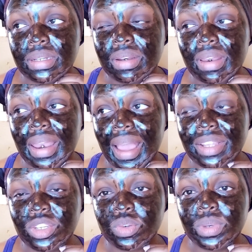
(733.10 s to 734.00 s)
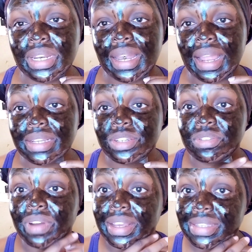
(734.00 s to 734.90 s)
lunch. We did lunch
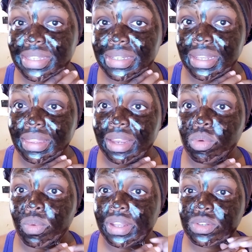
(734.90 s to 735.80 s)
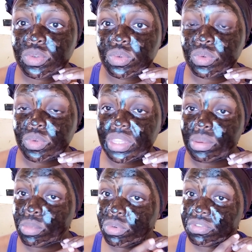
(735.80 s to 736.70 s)
first, and then we went to the
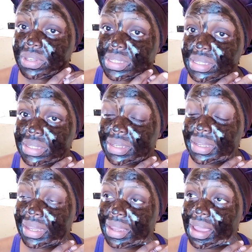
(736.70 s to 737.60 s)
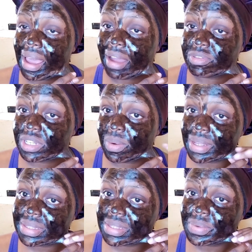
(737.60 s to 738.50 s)
movies
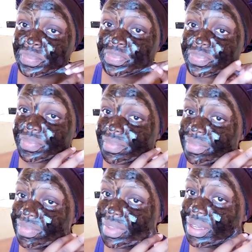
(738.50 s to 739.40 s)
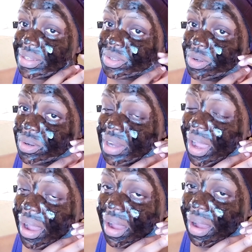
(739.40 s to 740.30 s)
afterwards. So,
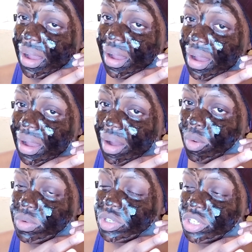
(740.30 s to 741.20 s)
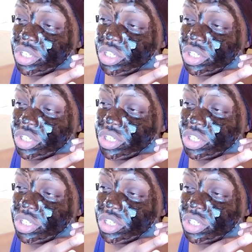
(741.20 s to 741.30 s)
ouch.